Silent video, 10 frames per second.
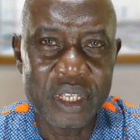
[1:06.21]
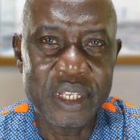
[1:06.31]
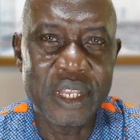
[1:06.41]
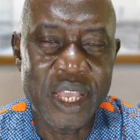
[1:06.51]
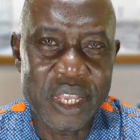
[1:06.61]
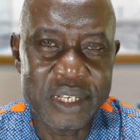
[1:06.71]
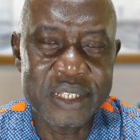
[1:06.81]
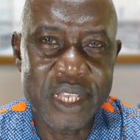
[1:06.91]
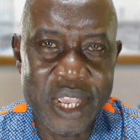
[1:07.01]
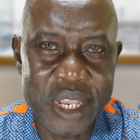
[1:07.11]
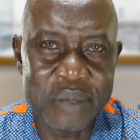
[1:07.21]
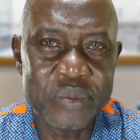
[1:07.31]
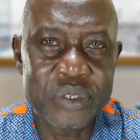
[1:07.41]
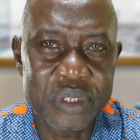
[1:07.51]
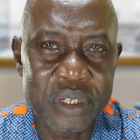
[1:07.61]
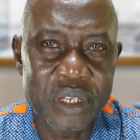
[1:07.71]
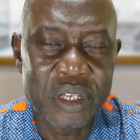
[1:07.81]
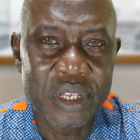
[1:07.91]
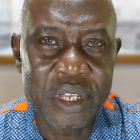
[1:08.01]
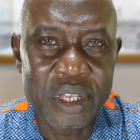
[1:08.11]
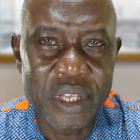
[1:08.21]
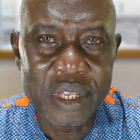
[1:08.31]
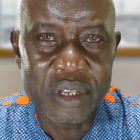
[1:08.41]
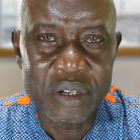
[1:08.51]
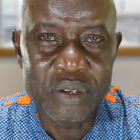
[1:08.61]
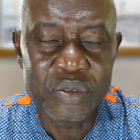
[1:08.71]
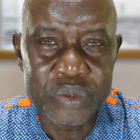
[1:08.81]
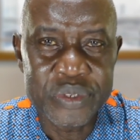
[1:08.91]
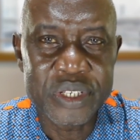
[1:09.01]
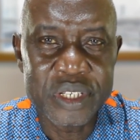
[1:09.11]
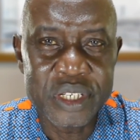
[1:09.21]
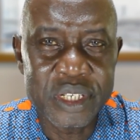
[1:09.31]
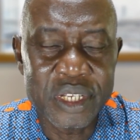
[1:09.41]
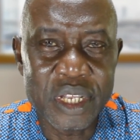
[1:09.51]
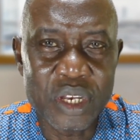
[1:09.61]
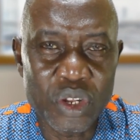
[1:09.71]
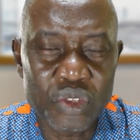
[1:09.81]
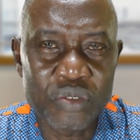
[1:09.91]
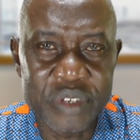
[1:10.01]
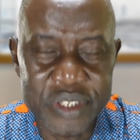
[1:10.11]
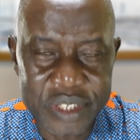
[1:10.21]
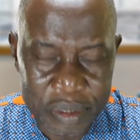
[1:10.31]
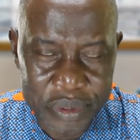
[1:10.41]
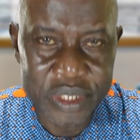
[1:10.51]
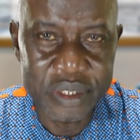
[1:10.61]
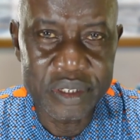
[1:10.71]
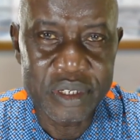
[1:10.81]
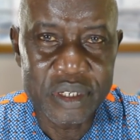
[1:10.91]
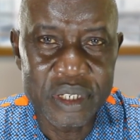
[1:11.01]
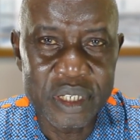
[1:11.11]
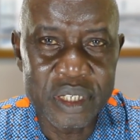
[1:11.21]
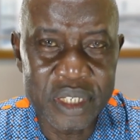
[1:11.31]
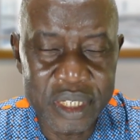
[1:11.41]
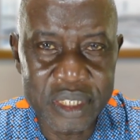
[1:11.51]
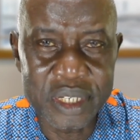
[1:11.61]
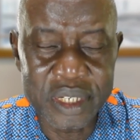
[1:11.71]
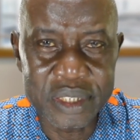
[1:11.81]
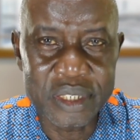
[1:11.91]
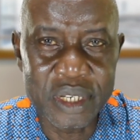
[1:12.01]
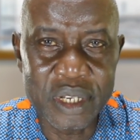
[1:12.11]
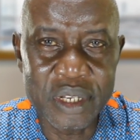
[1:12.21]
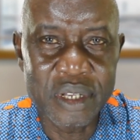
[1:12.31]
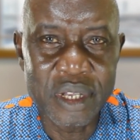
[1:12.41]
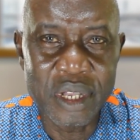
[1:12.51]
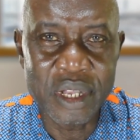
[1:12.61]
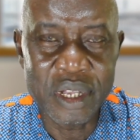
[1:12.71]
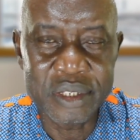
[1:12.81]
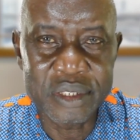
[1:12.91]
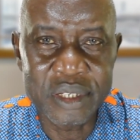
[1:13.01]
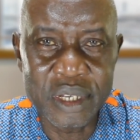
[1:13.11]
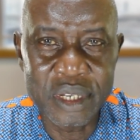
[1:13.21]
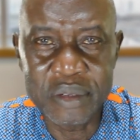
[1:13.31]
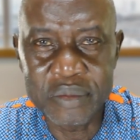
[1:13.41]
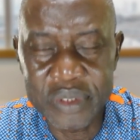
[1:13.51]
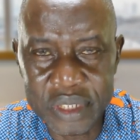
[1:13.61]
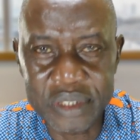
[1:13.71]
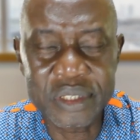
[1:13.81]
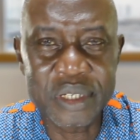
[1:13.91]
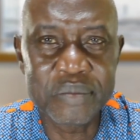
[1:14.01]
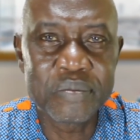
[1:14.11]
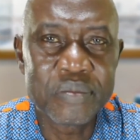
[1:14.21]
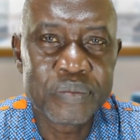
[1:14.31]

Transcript: In the end times, we see a lot of deception in the international system.